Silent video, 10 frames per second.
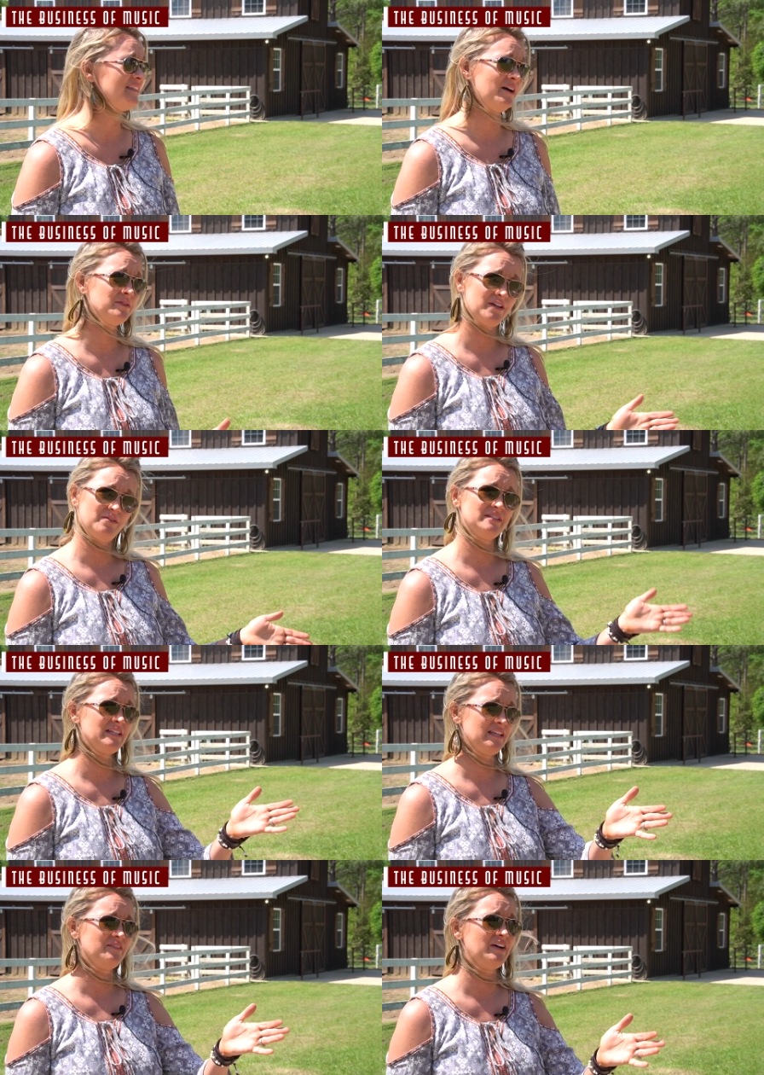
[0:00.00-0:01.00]
And I would go into
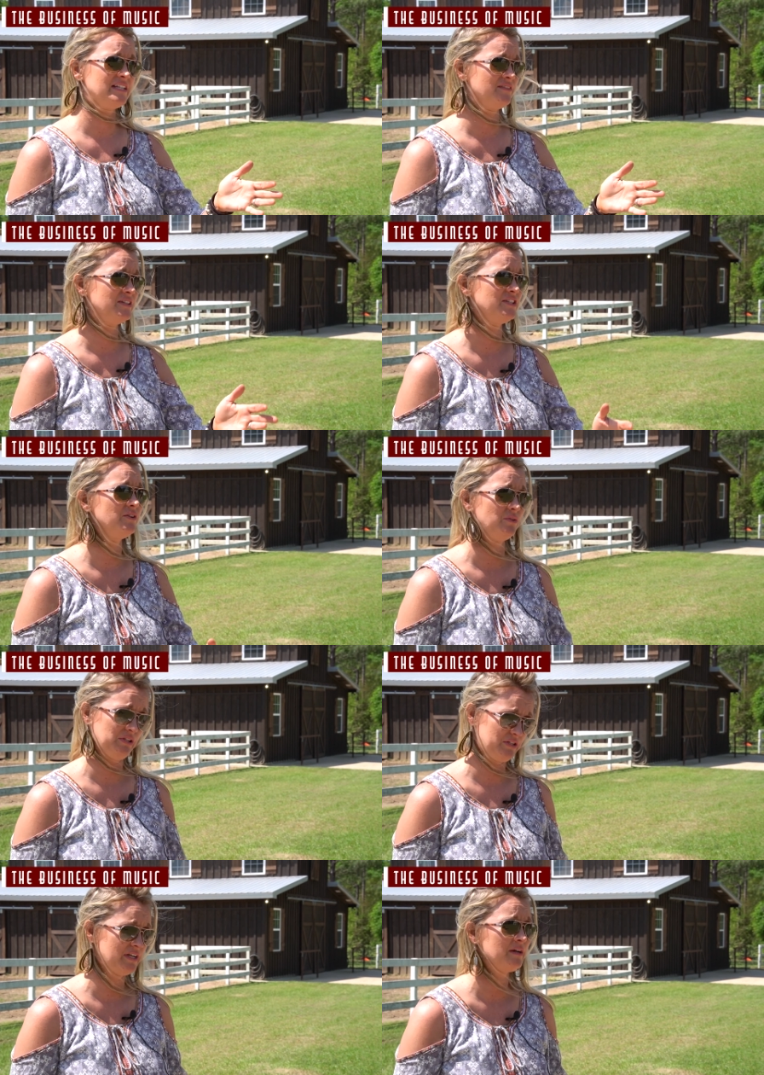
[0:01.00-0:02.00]
the advice of it too
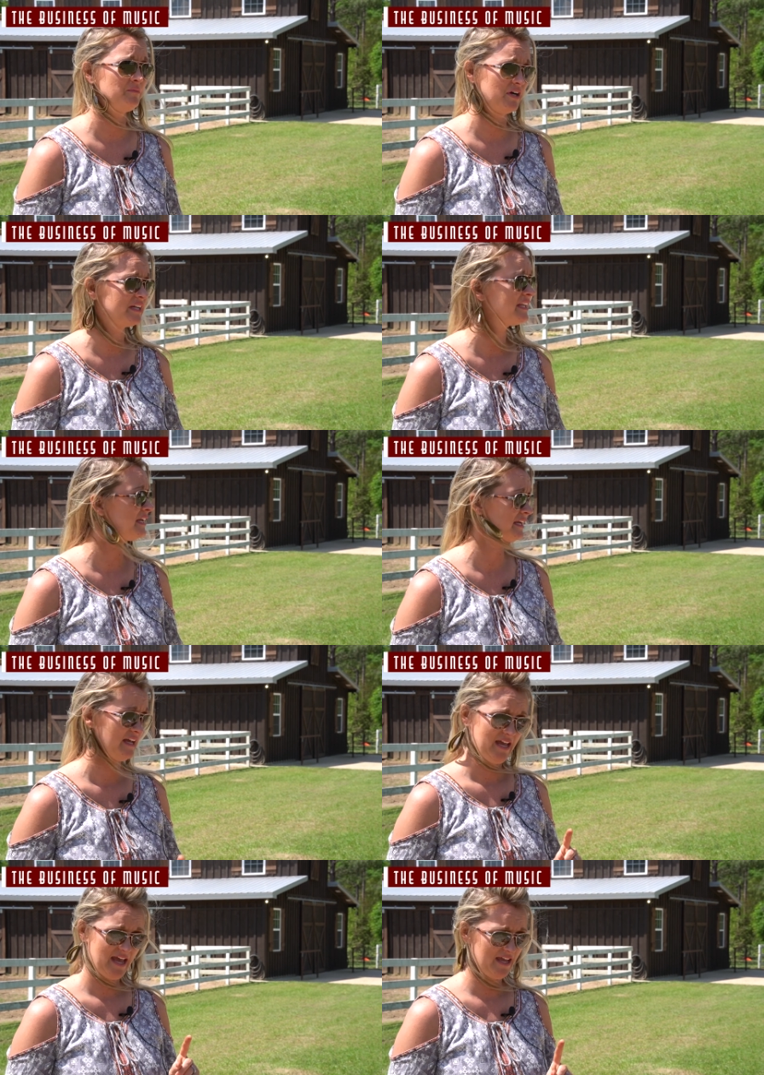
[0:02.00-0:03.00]
learn marketing
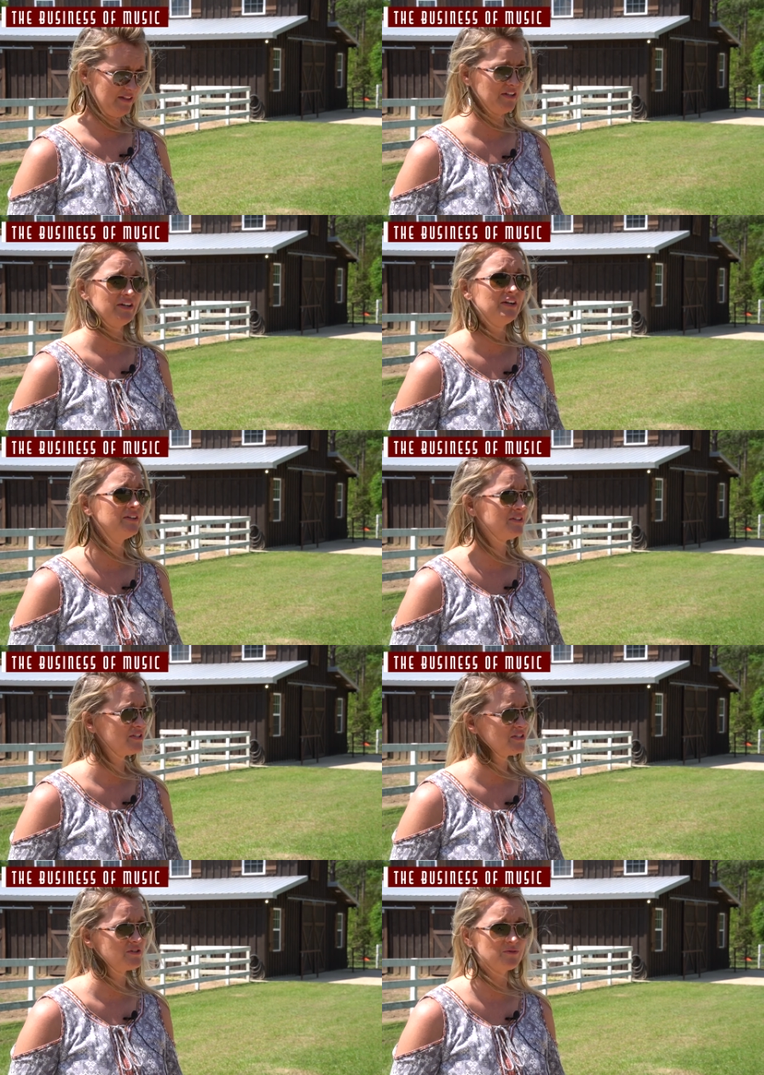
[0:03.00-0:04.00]
and learn
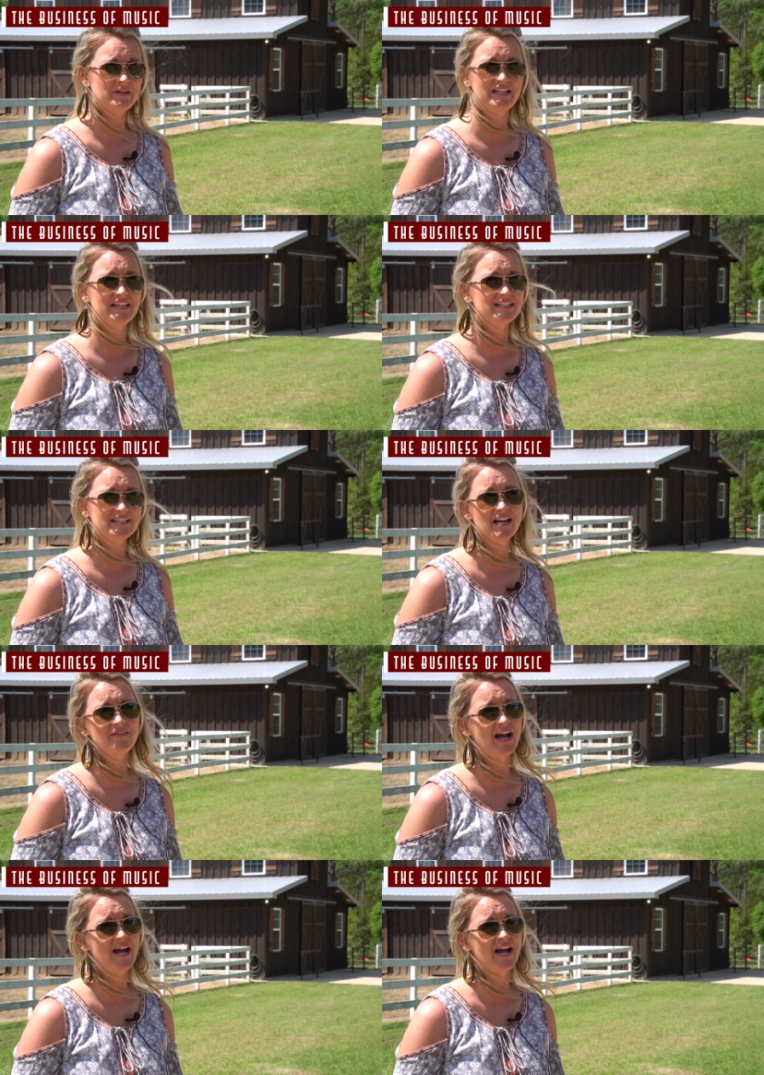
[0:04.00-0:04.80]
social media stuff.